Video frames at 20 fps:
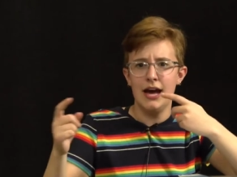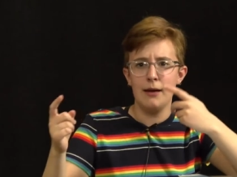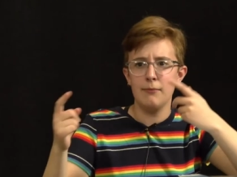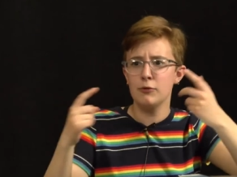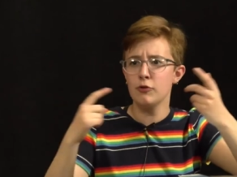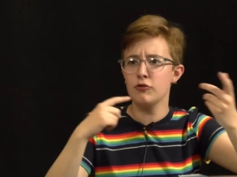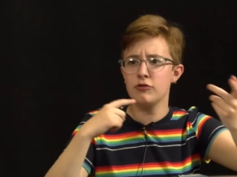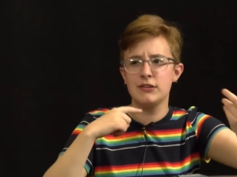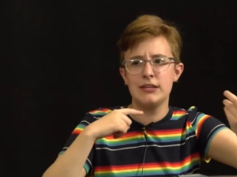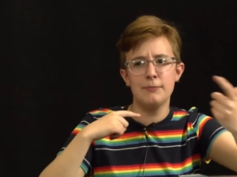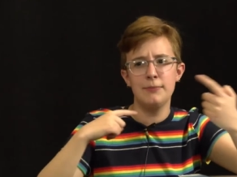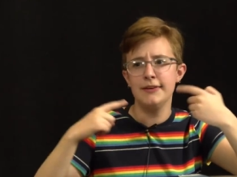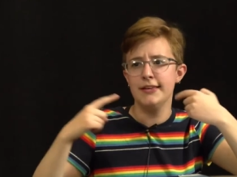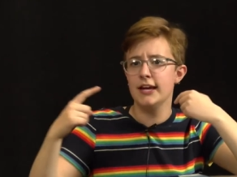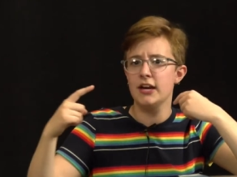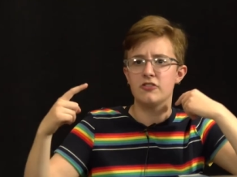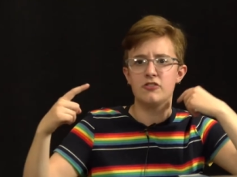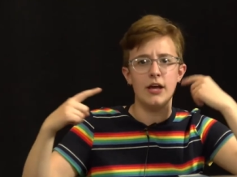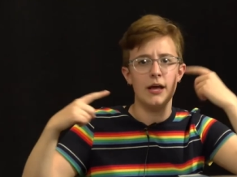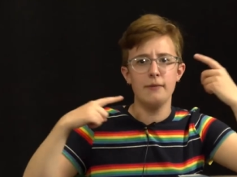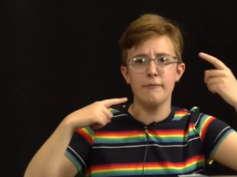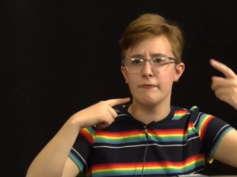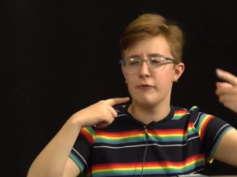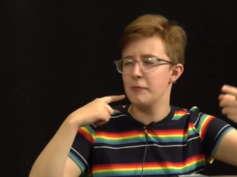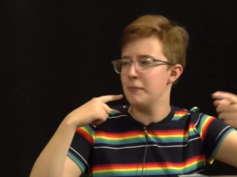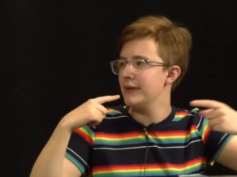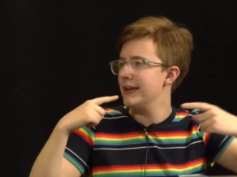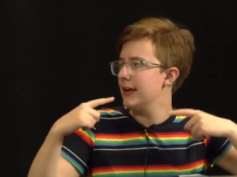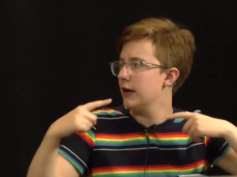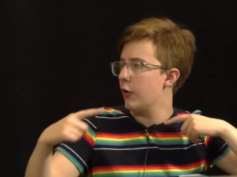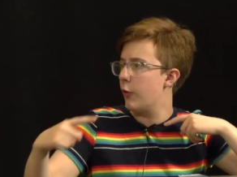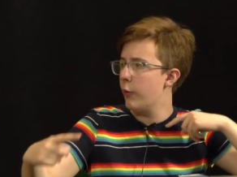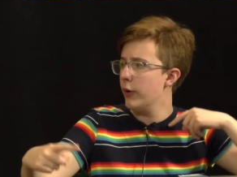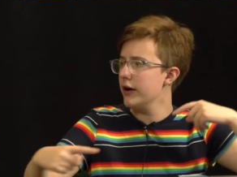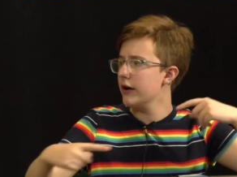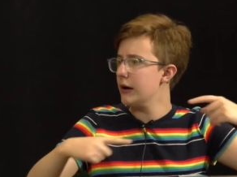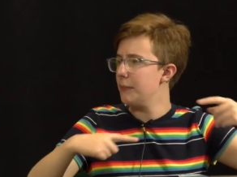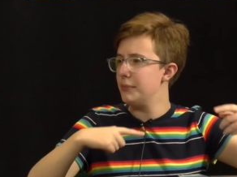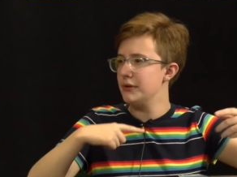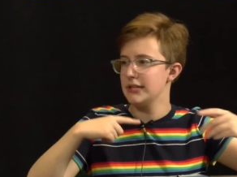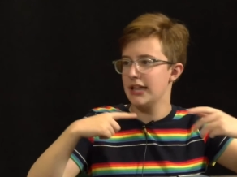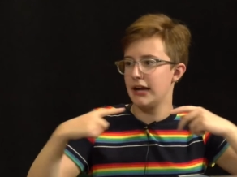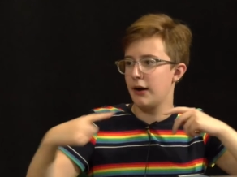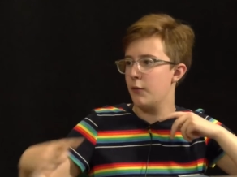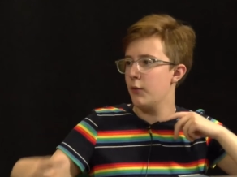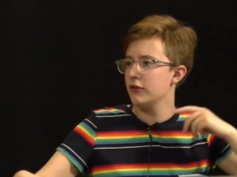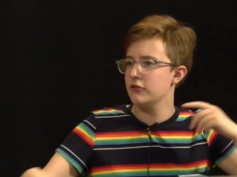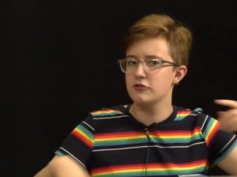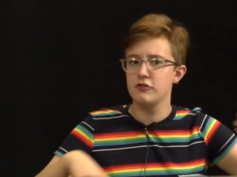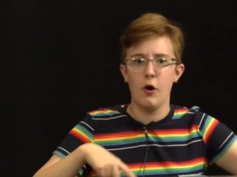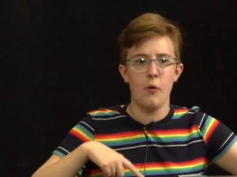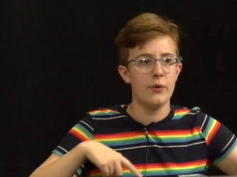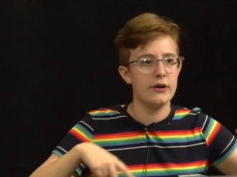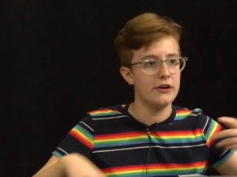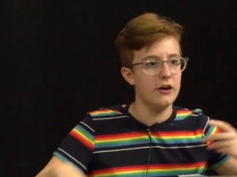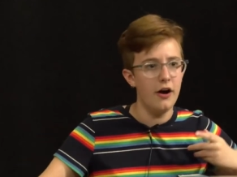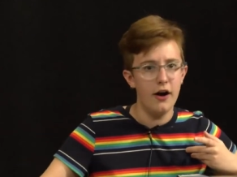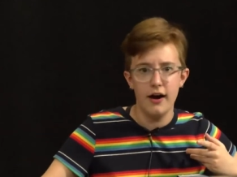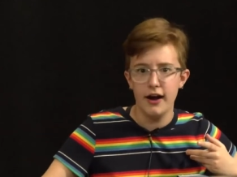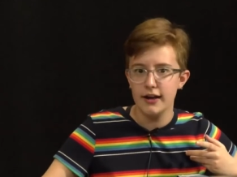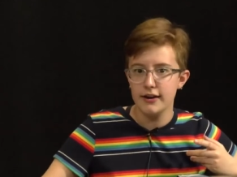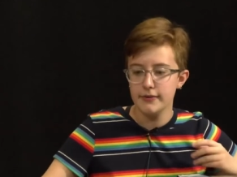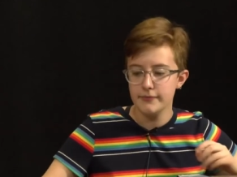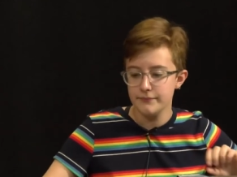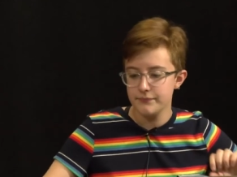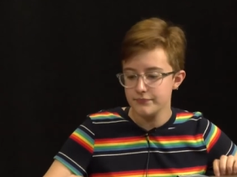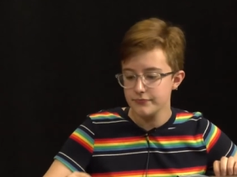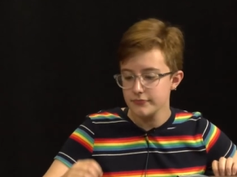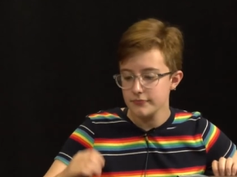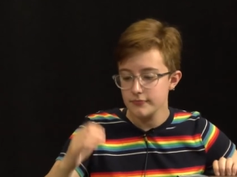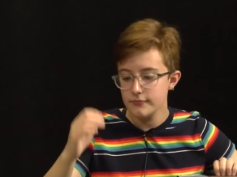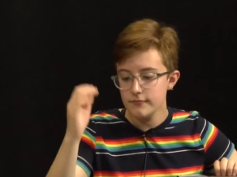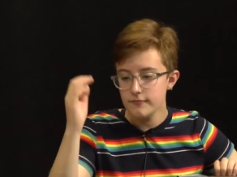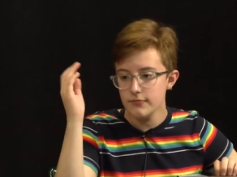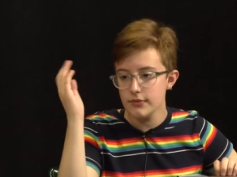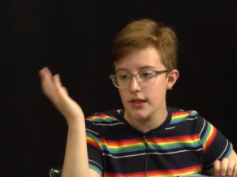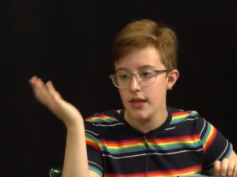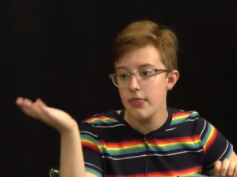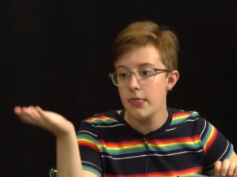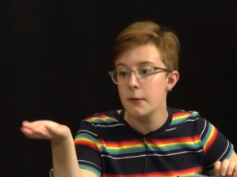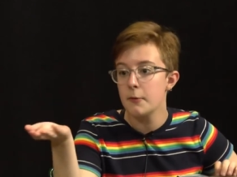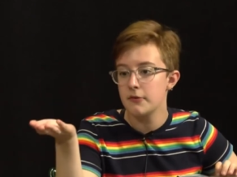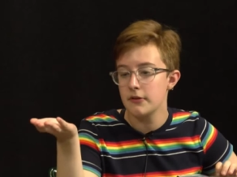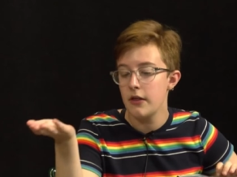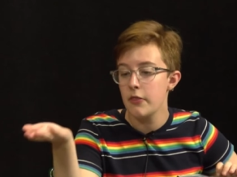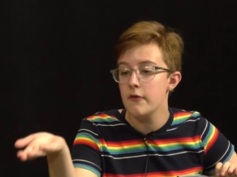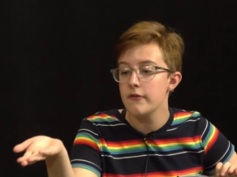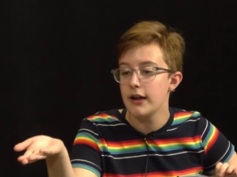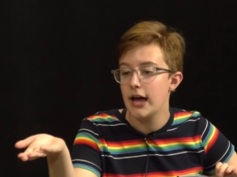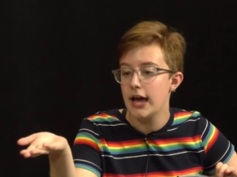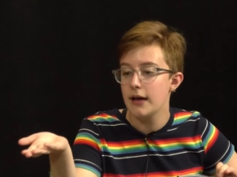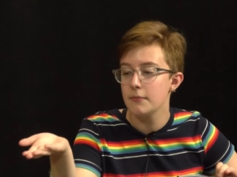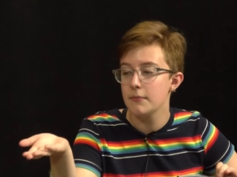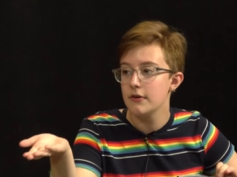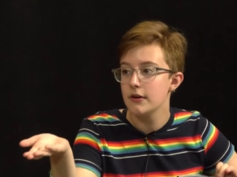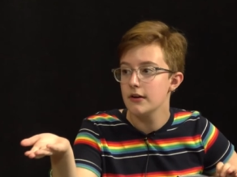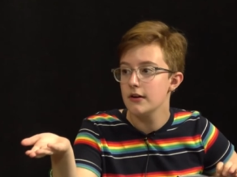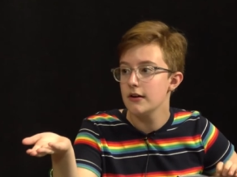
I'm used to being shamed for being queer, but like, what's going on? Yeah. And it was another time.